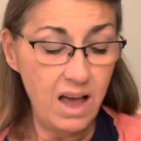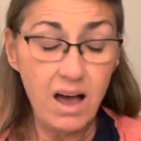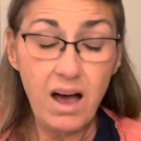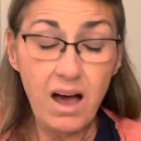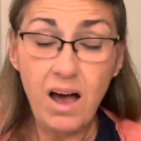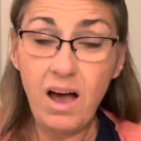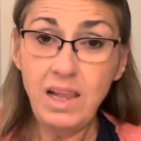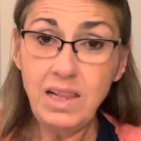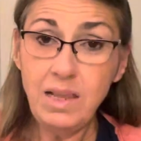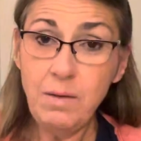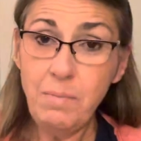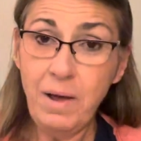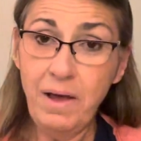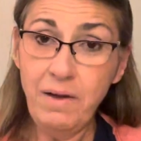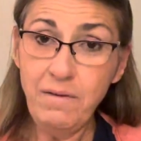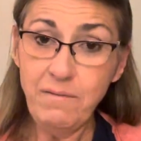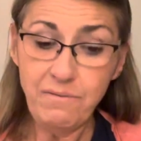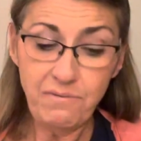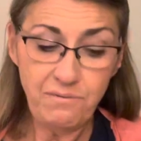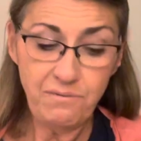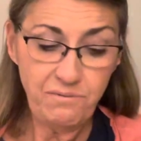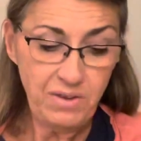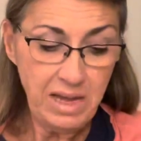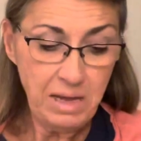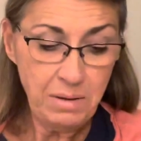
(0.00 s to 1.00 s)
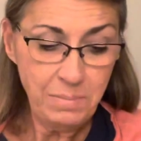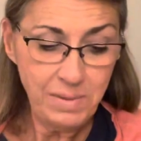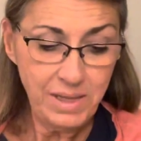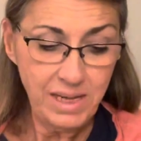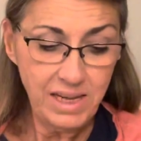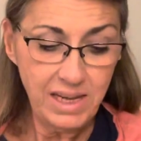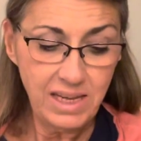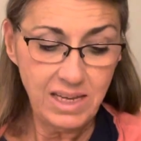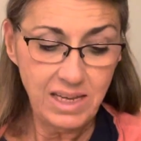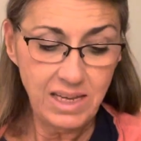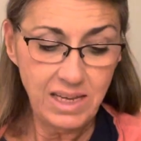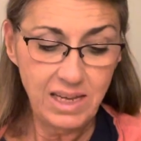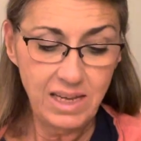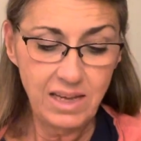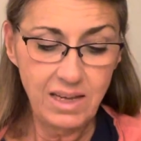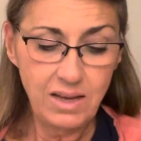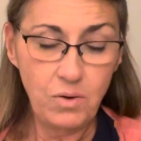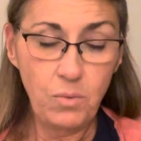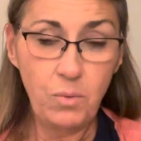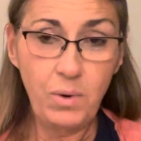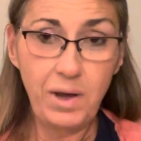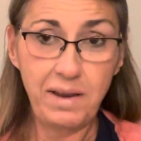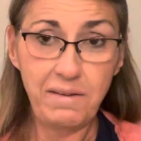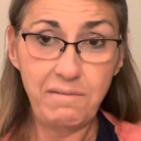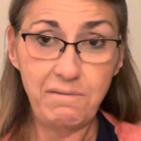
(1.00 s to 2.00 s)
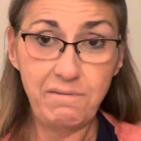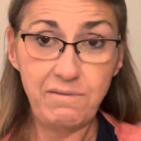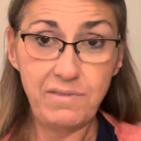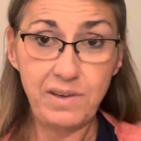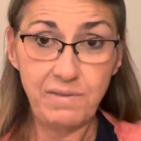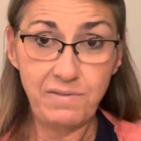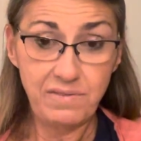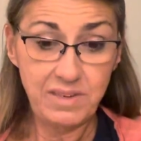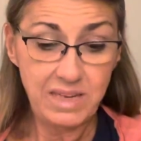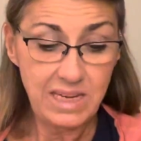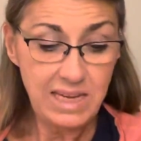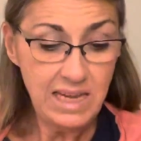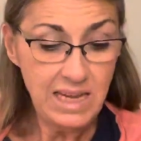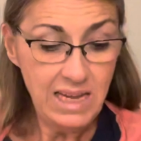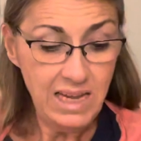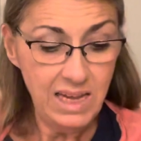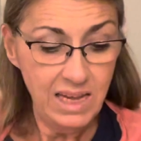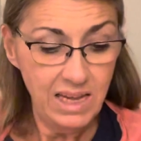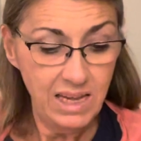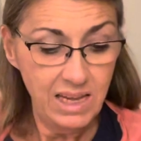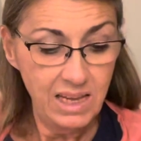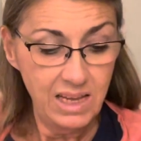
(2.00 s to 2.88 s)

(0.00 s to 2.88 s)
all about family 150,